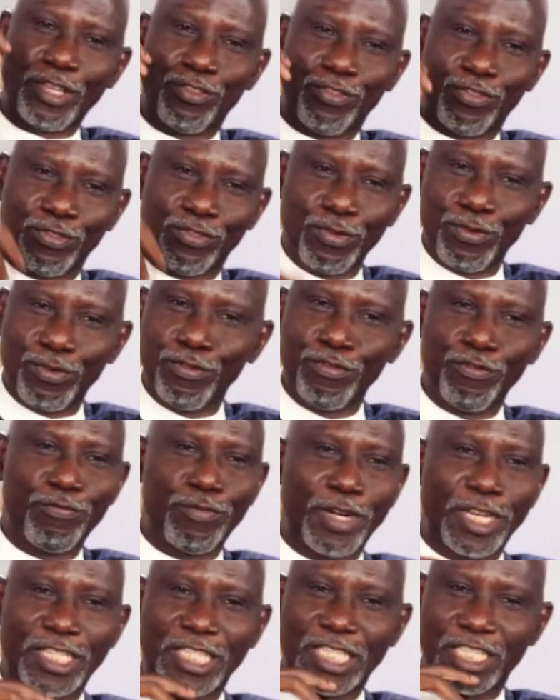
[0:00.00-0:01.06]
soul,
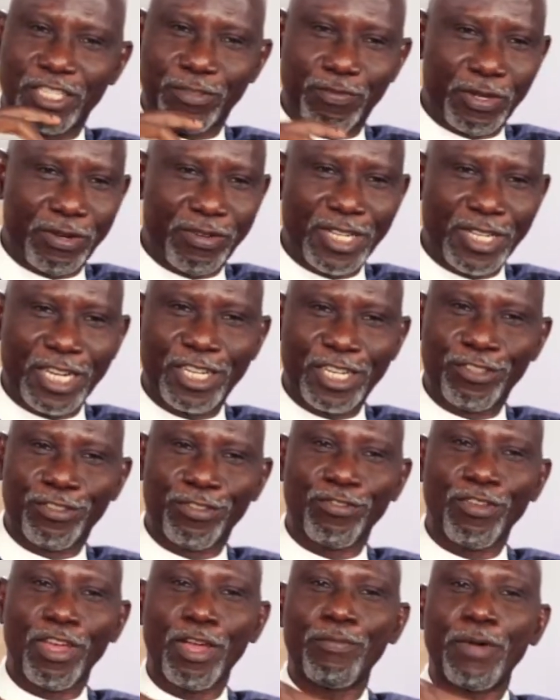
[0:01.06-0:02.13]
my spirit that this
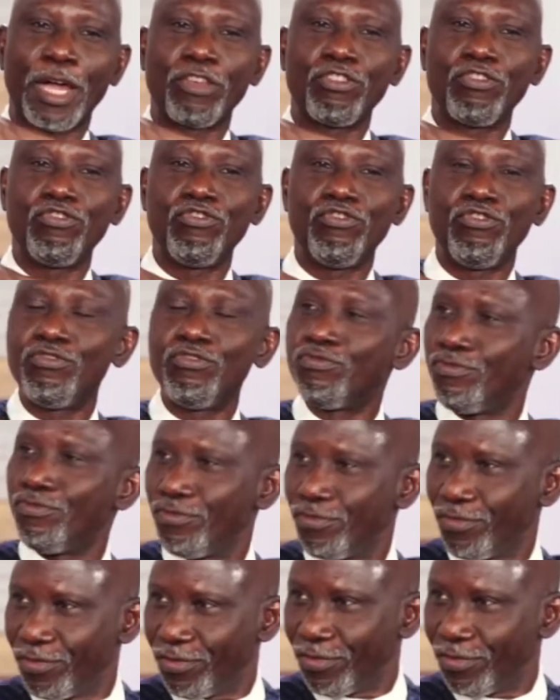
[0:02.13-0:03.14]
is not about you.